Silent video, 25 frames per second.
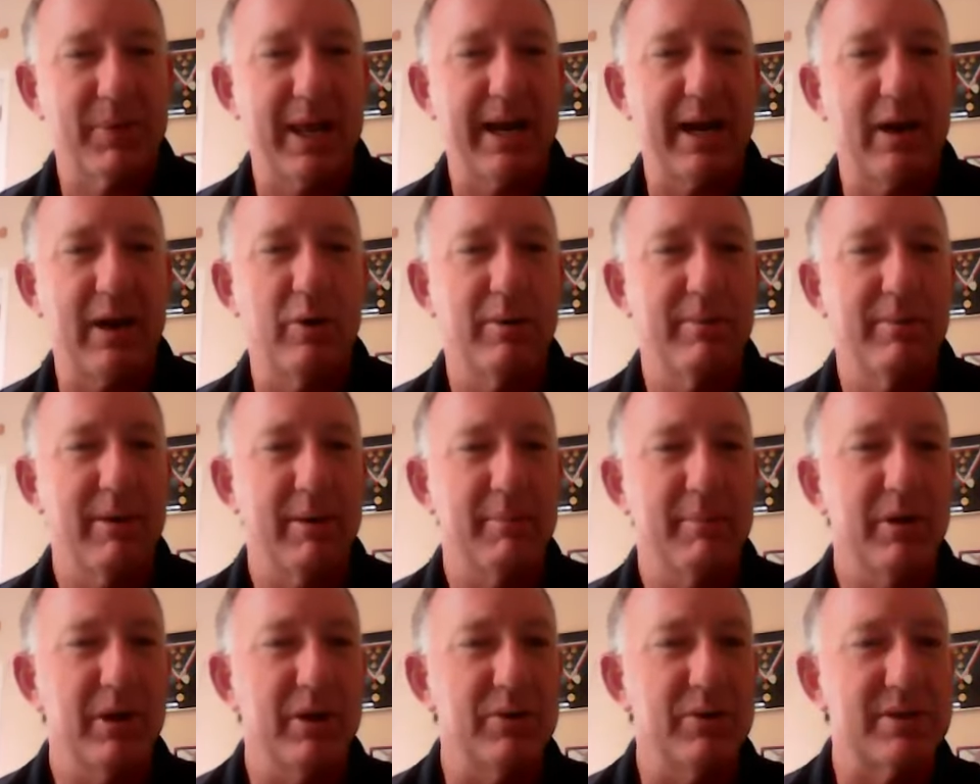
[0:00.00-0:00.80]
And I
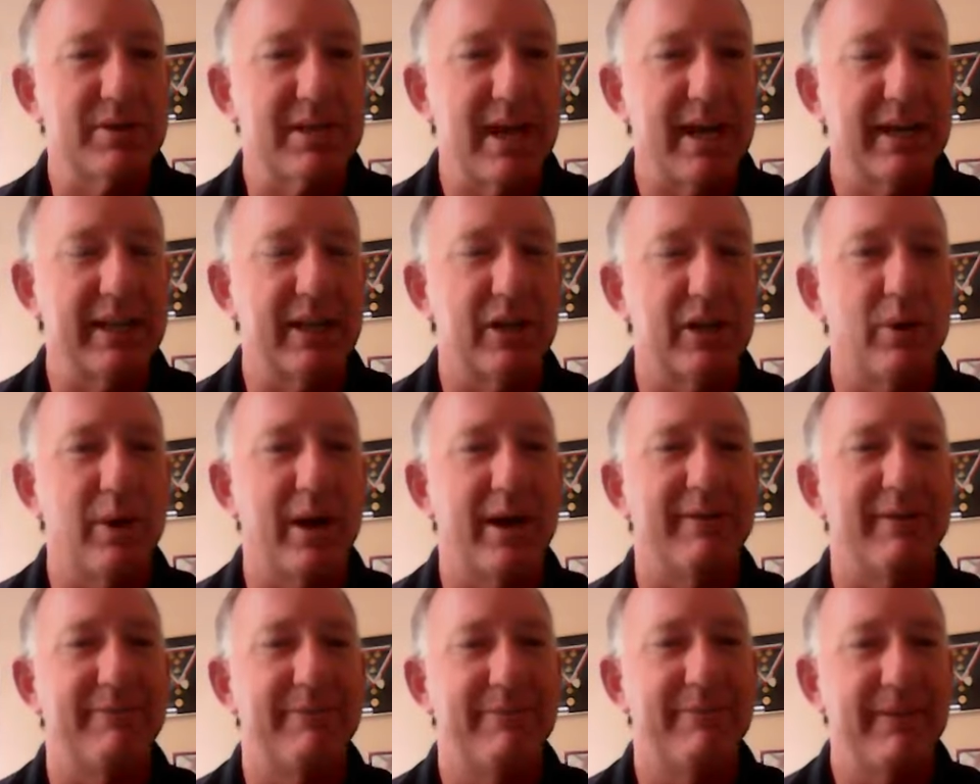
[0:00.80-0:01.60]
remember you saying that you
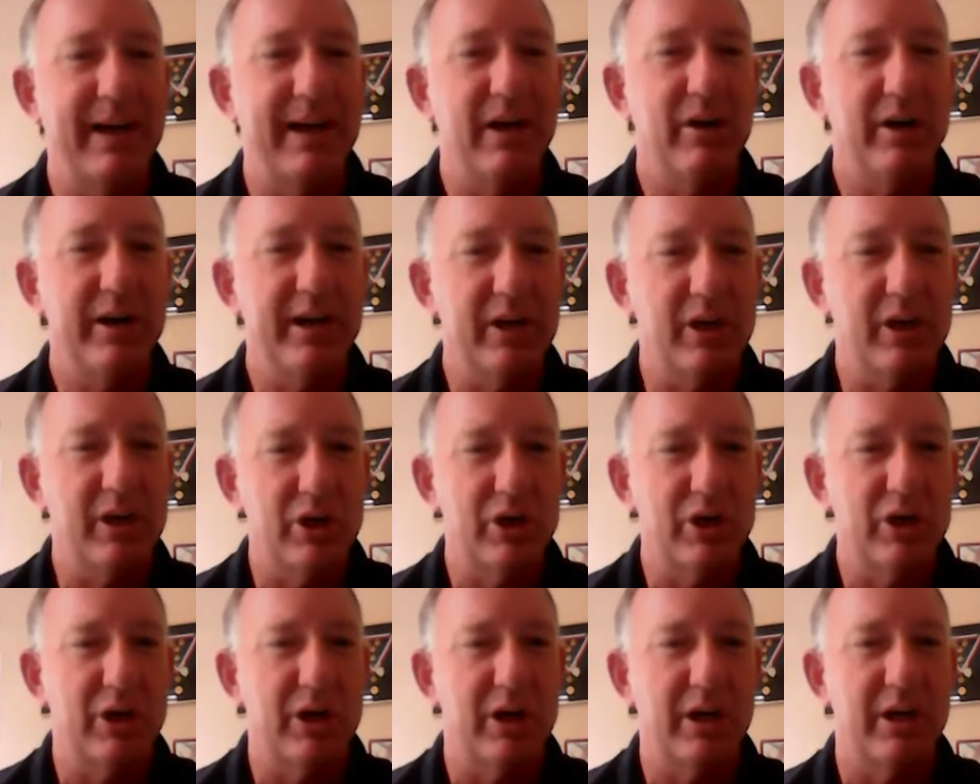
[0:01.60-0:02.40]
had a very
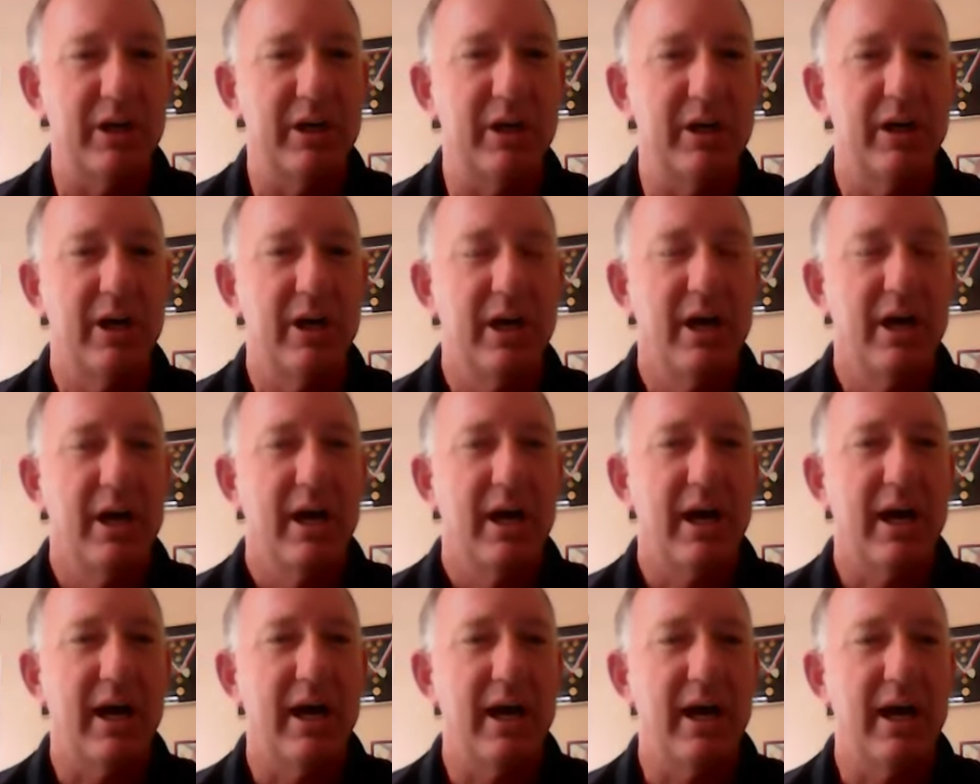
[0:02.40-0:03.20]
good
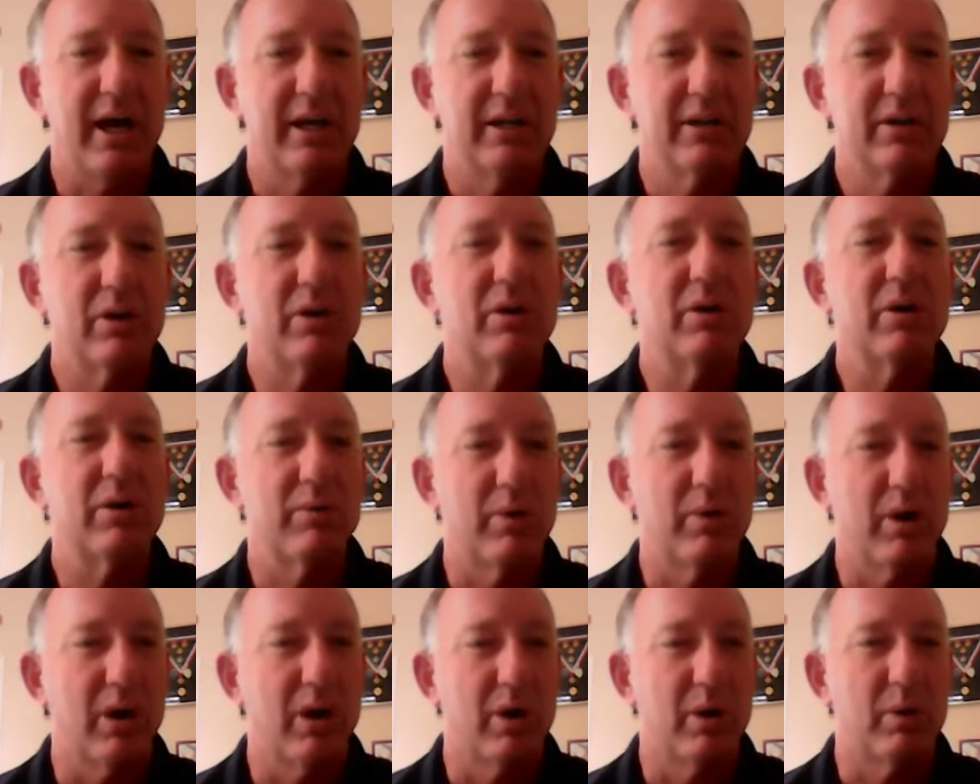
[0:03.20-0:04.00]
learn to
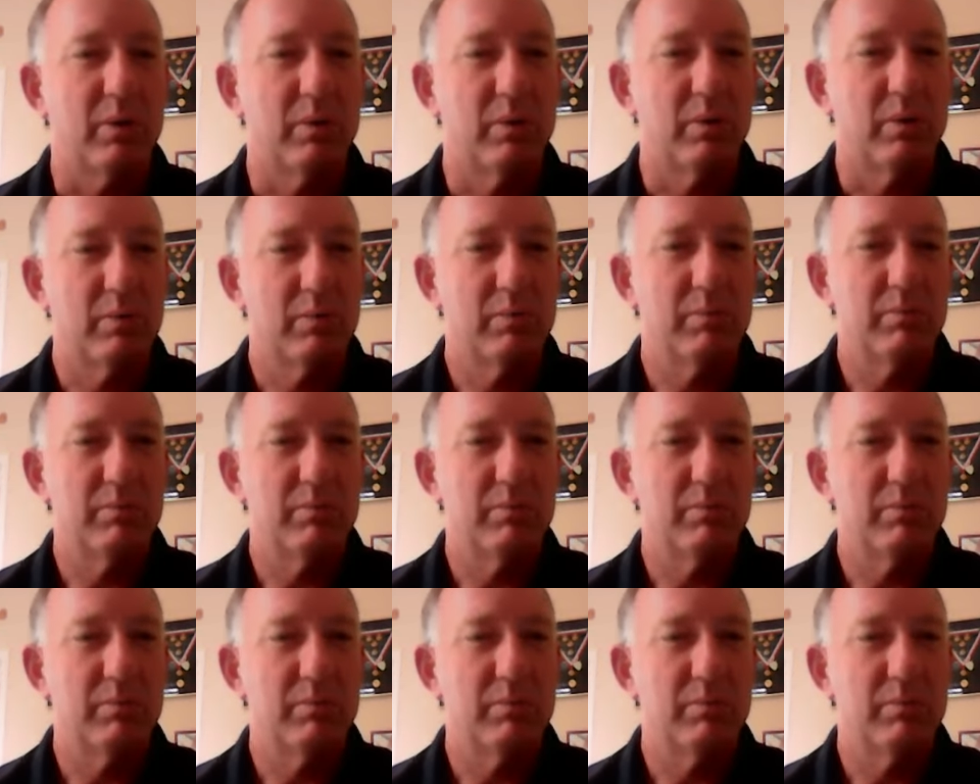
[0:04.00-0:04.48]
row